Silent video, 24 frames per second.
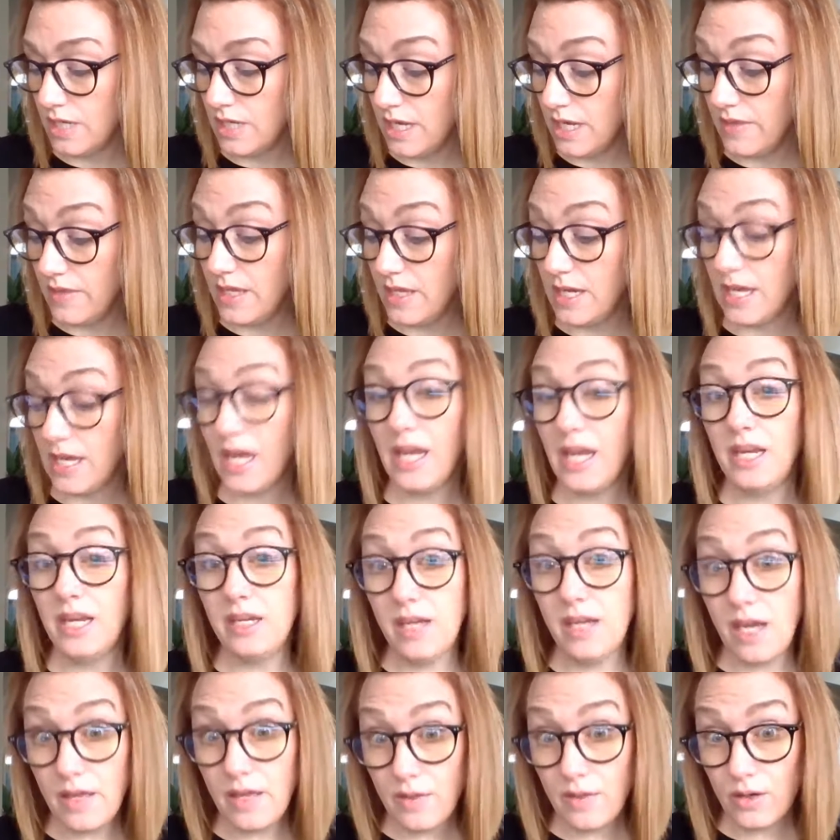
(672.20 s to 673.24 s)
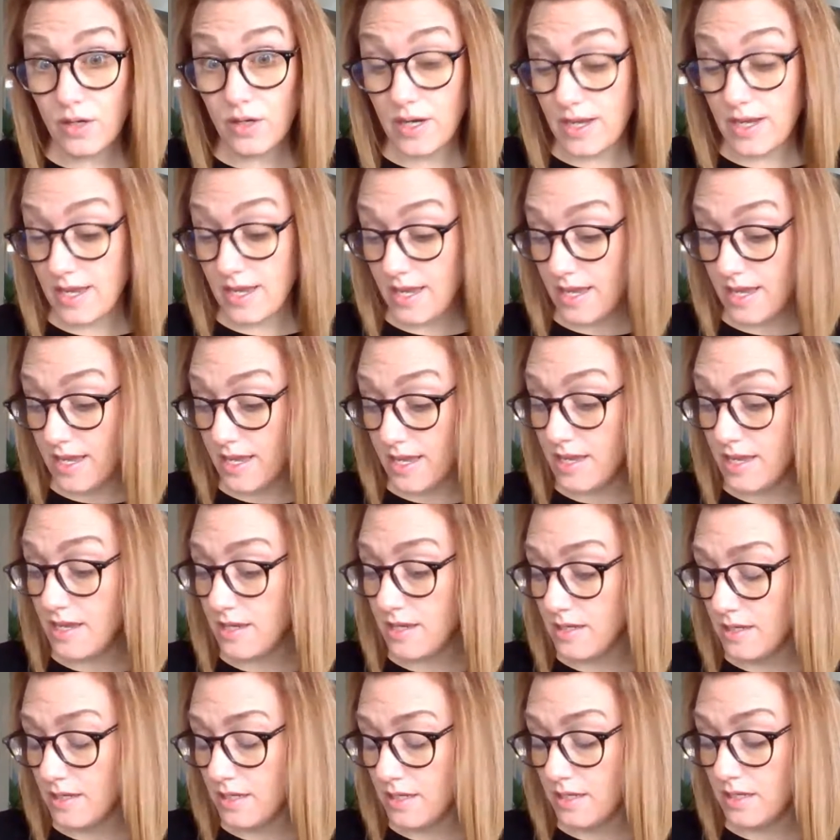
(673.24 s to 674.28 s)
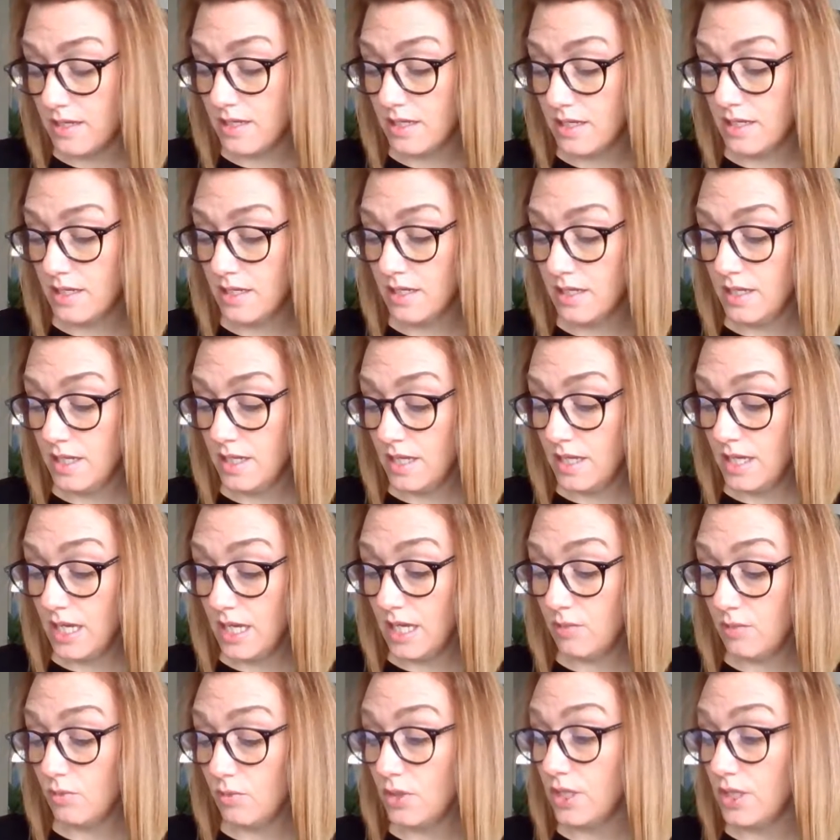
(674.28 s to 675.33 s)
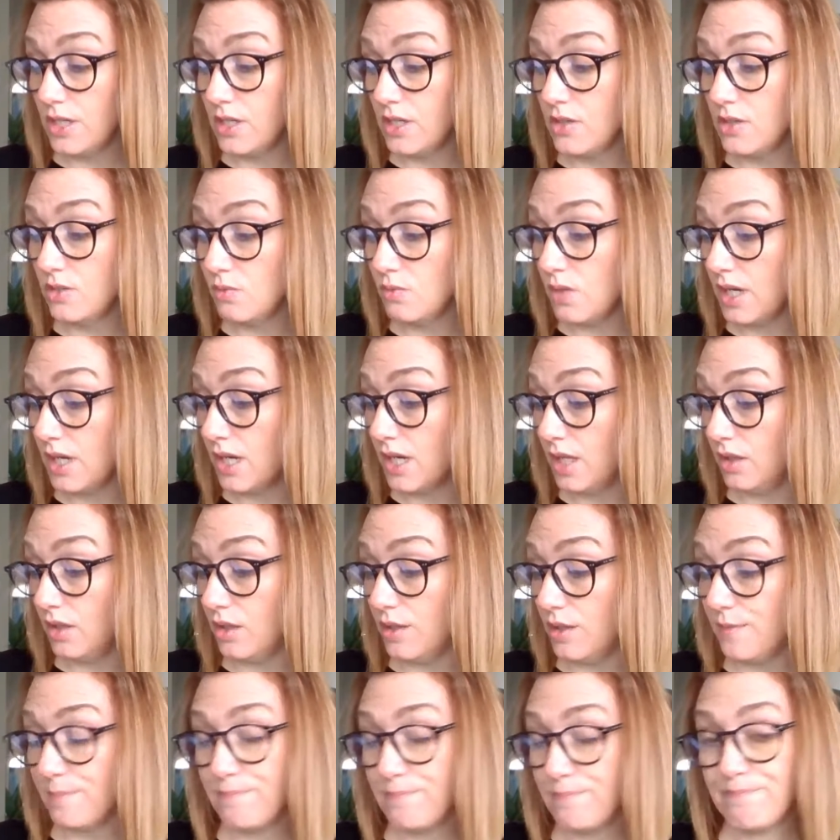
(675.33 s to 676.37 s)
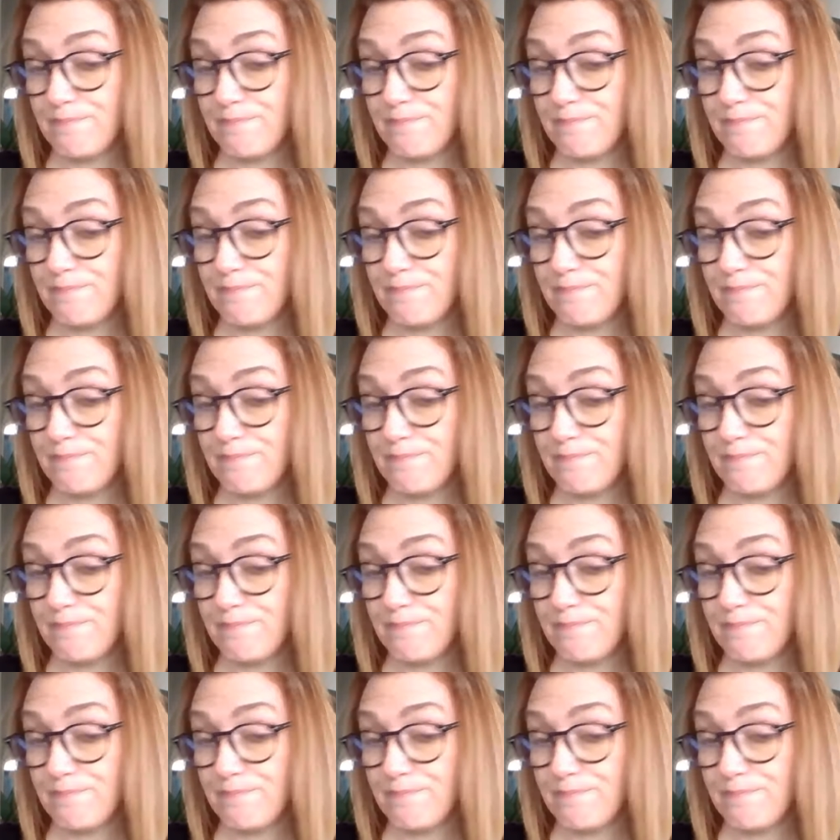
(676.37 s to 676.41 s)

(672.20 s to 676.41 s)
And then another E. And we're going to use what color?